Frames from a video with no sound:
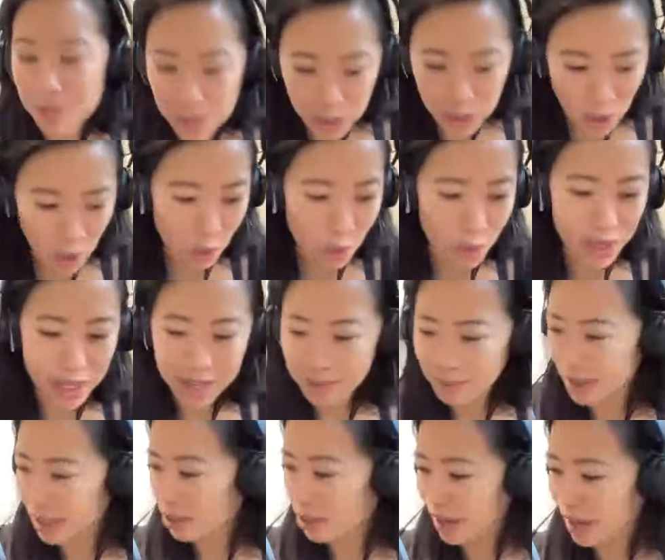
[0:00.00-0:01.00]
you know, we,
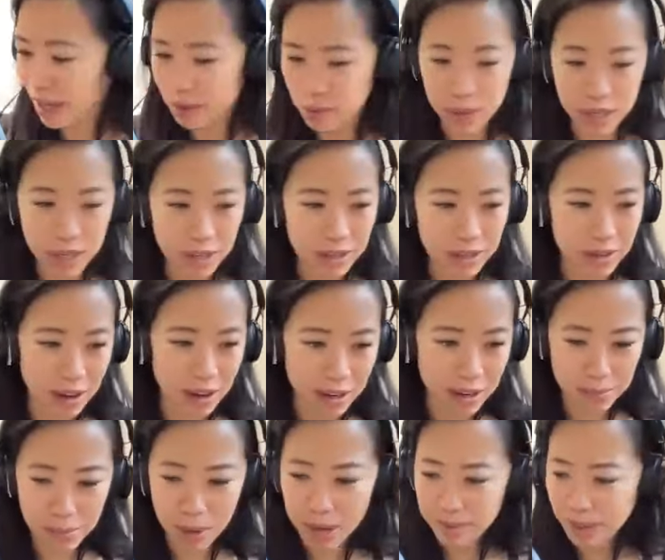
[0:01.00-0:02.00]
I'm like, wait, you're God
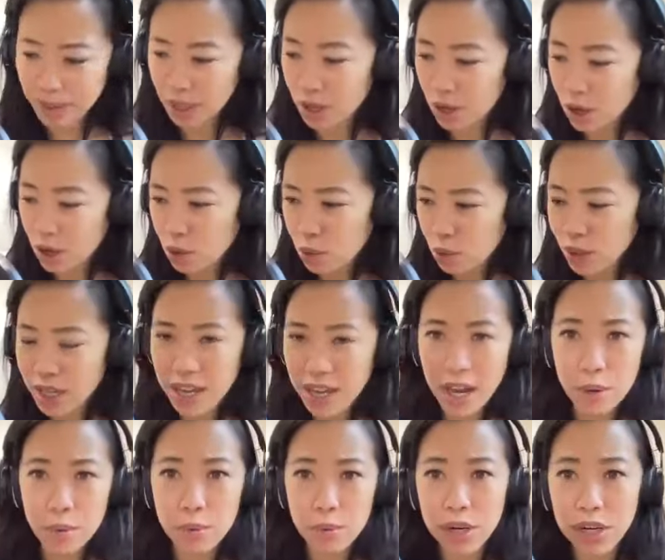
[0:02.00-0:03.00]
in I'm like,
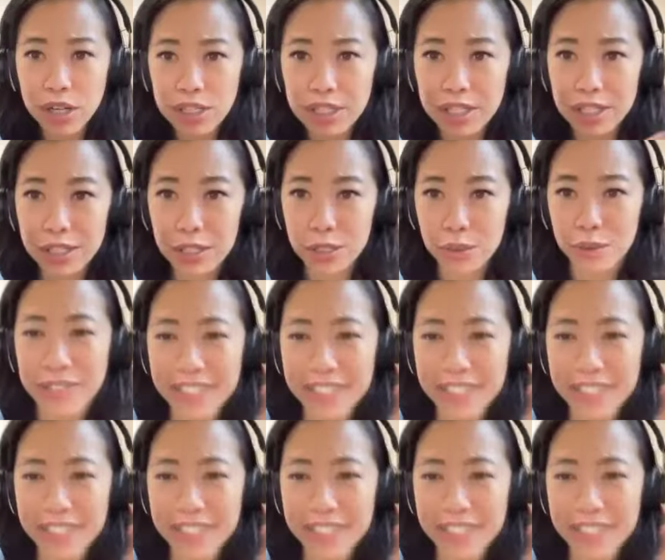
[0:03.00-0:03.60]
we got work to do.